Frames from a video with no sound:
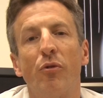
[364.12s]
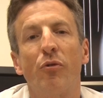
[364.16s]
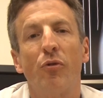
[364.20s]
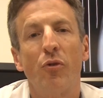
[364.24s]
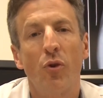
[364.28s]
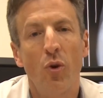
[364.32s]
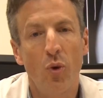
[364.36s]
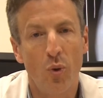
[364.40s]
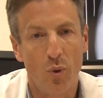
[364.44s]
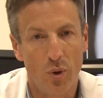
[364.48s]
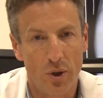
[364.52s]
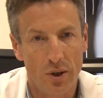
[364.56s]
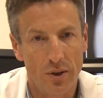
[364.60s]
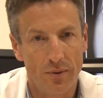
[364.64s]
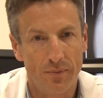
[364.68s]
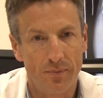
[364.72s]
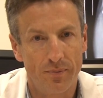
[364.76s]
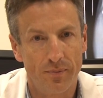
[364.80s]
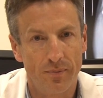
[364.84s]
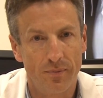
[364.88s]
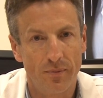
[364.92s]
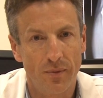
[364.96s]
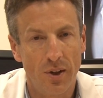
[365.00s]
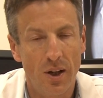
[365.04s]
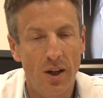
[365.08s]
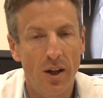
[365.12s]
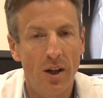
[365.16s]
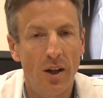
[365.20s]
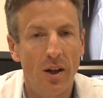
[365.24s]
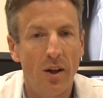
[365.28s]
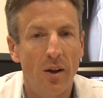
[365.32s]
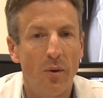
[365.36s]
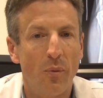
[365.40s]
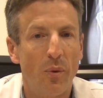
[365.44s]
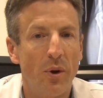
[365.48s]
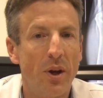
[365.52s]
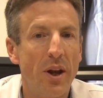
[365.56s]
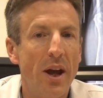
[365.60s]
forward.
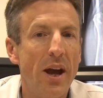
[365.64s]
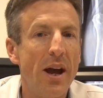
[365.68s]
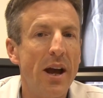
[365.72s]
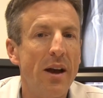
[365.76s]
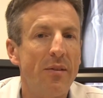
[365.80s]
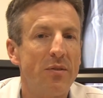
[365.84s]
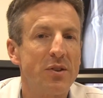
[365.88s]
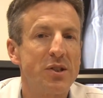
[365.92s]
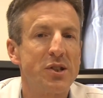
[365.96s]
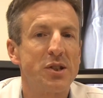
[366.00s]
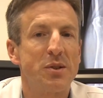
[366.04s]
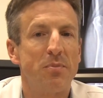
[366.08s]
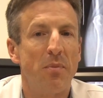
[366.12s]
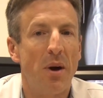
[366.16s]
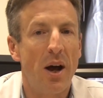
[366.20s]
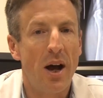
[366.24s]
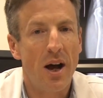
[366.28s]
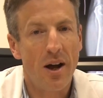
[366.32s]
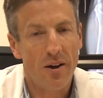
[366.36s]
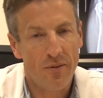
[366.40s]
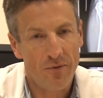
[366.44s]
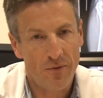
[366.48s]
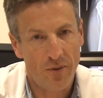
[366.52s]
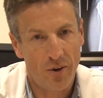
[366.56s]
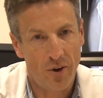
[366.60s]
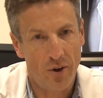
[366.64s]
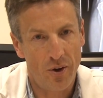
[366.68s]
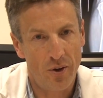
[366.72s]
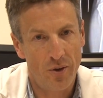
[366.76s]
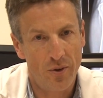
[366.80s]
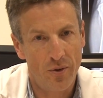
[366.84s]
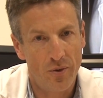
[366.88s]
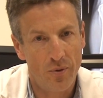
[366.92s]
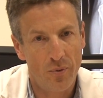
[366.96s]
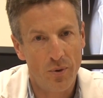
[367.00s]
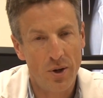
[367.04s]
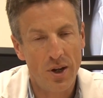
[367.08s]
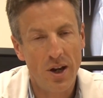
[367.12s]
We now have a smartphone,
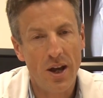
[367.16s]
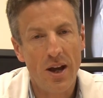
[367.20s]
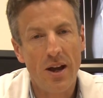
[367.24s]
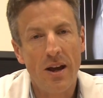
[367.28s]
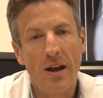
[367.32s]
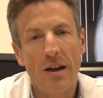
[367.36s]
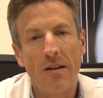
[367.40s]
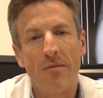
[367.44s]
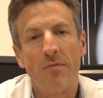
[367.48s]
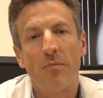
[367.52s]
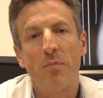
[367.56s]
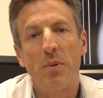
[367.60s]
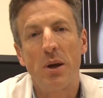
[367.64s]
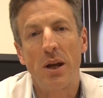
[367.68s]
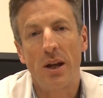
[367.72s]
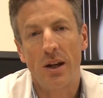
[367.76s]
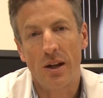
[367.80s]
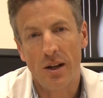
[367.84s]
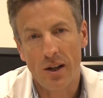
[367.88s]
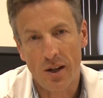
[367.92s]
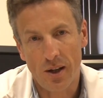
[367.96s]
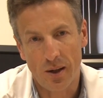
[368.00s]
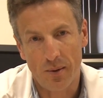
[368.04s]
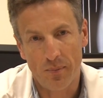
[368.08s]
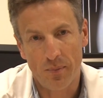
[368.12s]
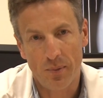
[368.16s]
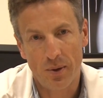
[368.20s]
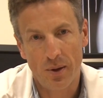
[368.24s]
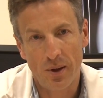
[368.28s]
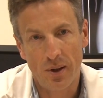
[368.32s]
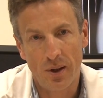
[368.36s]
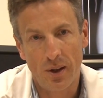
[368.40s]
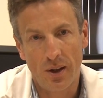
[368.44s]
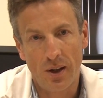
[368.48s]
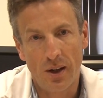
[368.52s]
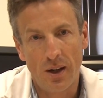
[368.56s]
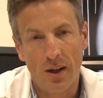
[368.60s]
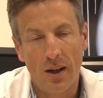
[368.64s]
we now have pen hip.
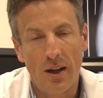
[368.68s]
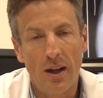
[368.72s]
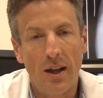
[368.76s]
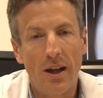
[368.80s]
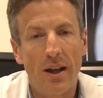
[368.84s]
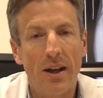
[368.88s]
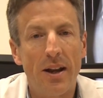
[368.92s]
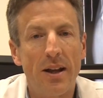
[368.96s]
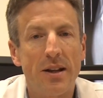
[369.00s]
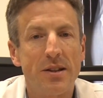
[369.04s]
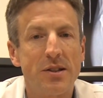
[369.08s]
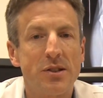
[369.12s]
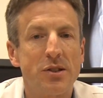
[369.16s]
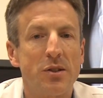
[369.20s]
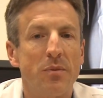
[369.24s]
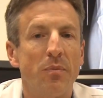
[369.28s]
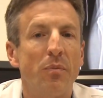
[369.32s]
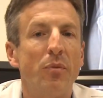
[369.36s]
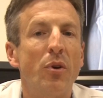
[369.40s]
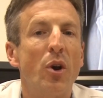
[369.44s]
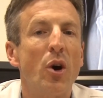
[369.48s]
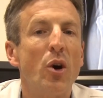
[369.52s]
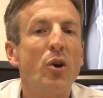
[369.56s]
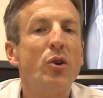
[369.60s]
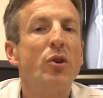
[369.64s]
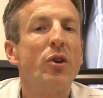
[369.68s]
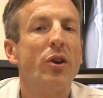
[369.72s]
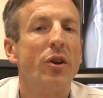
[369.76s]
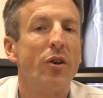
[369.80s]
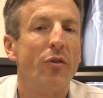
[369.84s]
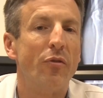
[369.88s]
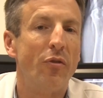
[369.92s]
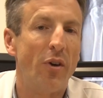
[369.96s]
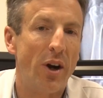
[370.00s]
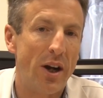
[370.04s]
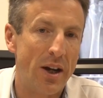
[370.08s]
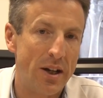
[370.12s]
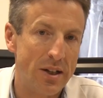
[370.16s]
It has some noted
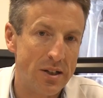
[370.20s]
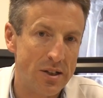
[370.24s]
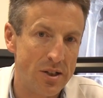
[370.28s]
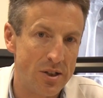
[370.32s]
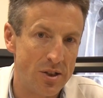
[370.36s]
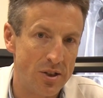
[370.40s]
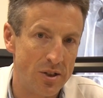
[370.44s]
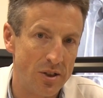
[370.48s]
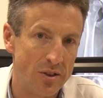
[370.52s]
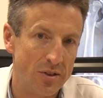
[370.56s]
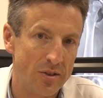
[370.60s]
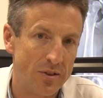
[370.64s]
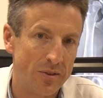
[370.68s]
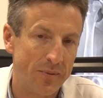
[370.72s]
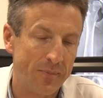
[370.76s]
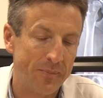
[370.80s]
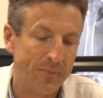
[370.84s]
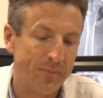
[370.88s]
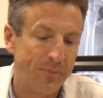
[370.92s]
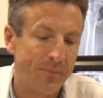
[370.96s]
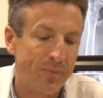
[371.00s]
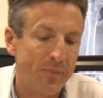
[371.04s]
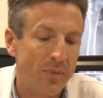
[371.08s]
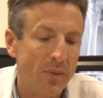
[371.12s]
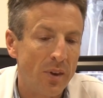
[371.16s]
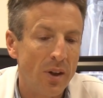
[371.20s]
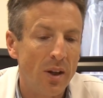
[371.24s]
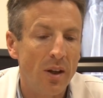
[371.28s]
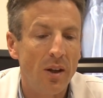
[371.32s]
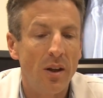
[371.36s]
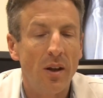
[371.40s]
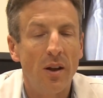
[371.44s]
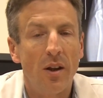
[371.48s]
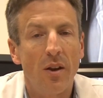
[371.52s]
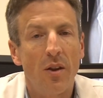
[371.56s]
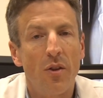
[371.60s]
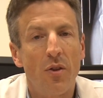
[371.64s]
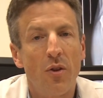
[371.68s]
advantages.
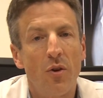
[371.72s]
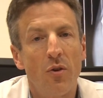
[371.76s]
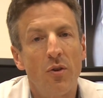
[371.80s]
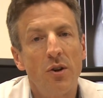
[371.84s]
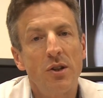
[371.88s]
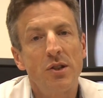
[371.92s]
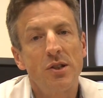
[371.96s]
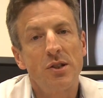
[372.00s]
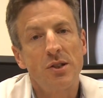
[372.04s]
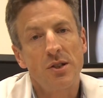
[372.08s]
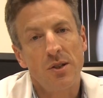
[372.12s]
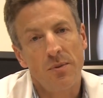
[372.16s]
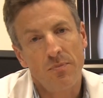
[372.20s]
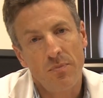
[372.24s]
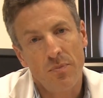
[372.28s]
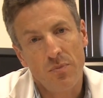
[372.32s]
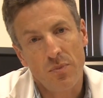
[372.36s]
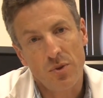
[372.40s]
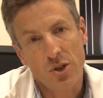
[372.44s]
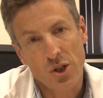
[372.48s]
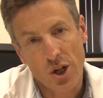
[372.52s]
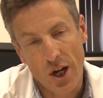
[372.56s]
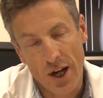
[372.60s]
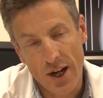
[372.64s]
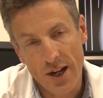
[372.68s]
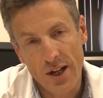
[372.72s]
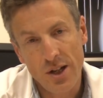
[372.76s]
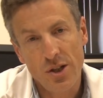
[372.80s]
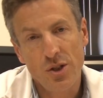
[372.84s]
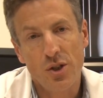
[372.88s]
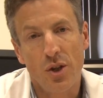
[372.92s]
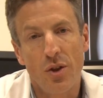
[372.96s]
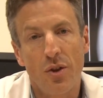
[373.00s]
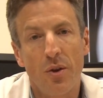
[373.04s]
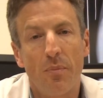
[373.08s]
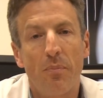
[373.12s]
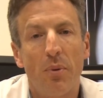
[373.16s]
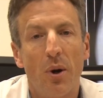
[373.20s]
There is some change
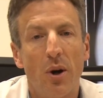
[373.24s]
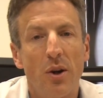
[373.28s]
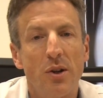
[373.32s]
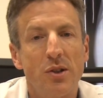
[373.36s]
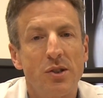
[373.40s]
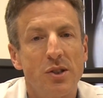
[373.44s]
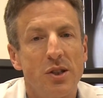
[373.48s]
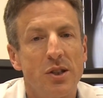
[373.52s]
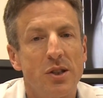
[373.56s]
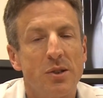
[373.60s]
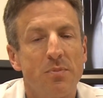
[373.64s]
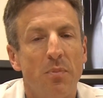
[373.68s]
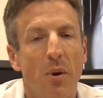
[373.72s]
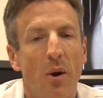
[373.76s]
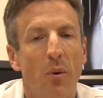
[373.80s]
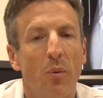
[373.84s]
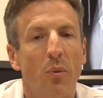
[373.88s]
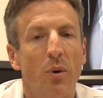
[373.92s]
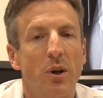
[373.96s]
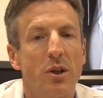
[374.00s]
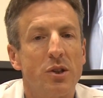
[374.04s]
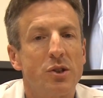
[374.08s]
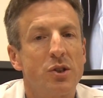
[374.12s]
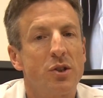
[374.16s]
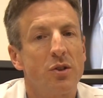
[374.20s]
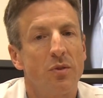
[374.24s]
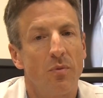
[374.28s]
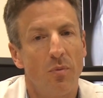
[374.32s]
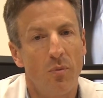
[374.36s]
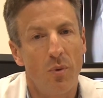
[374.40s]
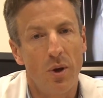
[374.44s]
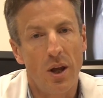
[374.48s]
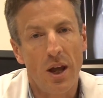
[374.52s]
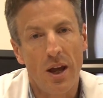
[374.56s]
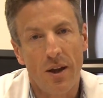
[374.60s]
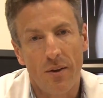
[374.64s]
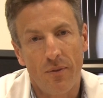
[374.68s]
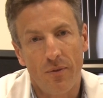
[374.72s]
in the process by which
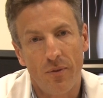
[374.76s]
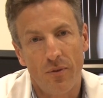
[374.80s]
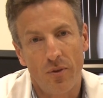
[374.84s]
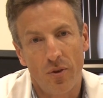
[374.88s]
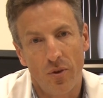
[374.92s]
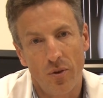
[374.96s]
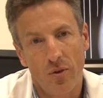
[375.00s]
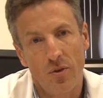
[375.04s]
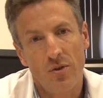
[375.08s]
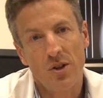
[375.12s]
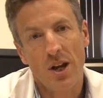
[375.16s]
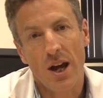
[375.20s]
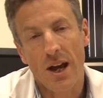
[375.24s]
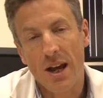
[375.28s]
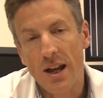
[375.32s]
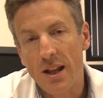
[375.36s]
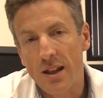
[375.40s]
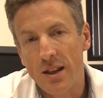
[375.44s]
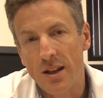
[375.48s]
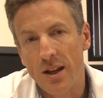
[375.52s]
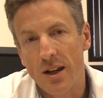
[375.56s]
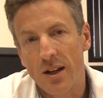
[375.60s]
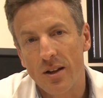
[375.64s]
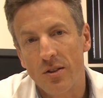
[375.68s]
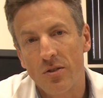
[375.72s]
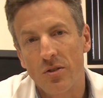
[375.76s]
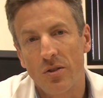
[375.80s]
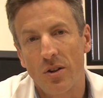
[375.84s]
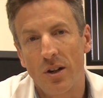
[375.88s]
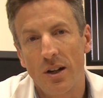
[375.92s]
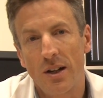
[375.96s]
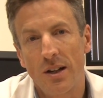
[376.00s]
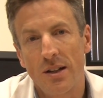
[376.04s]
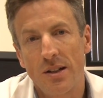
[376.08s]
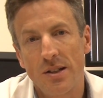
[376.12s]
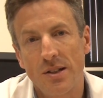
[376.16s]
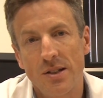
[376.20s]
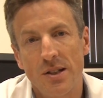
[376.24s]
we have to take the
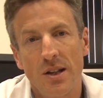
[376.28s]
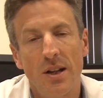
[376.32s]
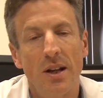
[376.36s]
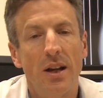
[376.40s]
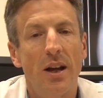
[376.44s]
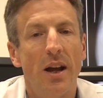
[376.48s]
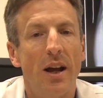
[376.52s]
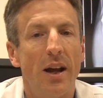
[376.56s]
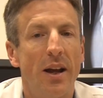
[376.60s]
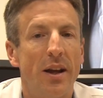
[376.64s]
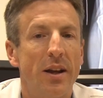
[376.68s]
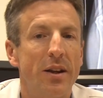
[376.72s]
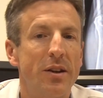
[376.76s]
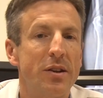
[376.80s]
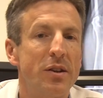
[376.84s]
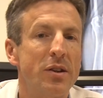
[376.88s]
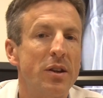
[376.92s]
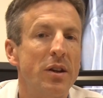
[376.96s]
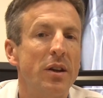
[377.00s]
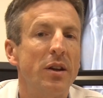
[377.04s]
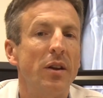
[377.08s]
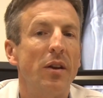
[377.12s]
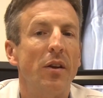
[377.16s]
x-rays, and